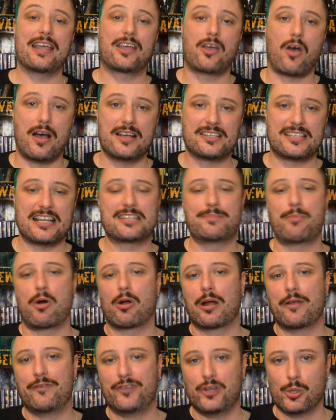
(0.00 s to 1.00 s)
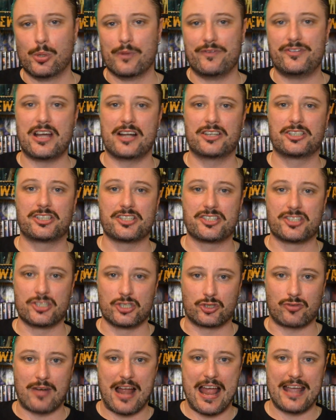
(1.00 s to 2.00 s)
guys, that's my review of Dungeons &
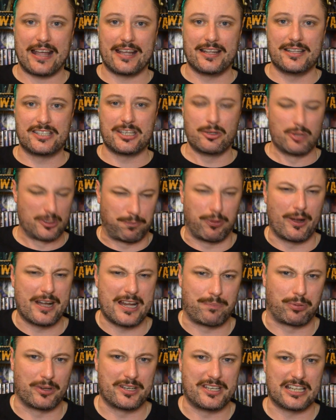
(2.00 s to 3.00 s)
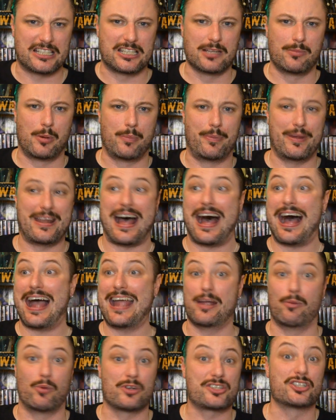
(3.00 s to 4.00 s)
Dragons. It was pretty predictable, but hey,
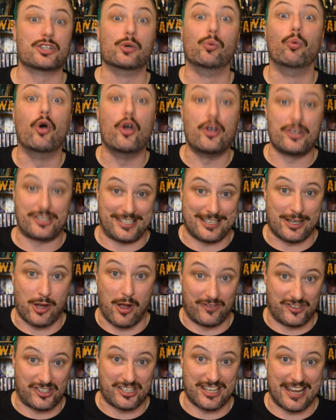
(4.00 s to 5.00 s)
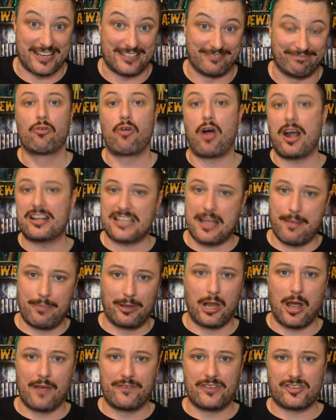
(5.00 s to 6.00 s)
it wasn't the worst thing I've seen. Write down
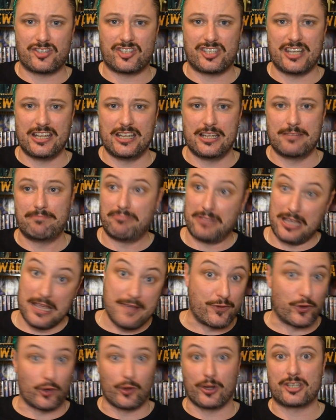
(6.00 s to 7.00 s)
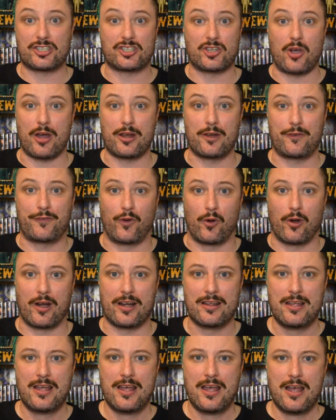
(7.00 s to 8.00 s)
below if you've seen it, if you're excited for
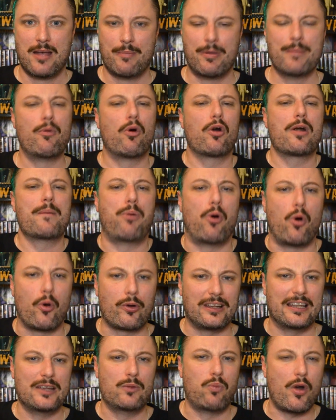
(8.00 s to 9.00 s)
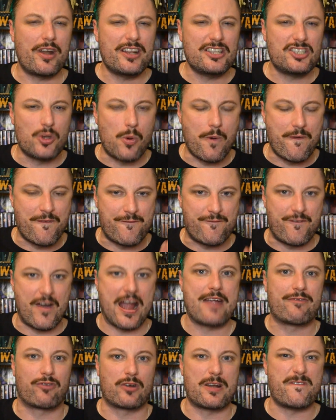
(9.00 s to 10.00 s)
it, but more importantly, what is your
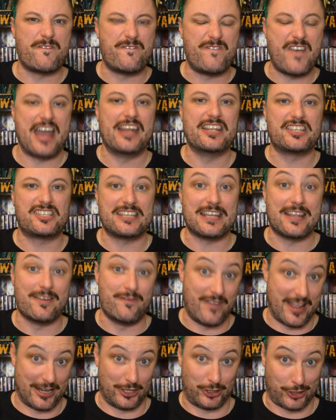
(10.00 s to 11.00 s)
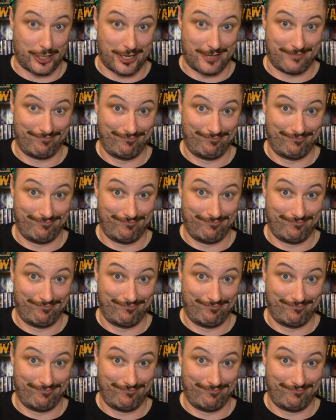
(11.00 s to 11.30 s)
favourite fantasy adventure?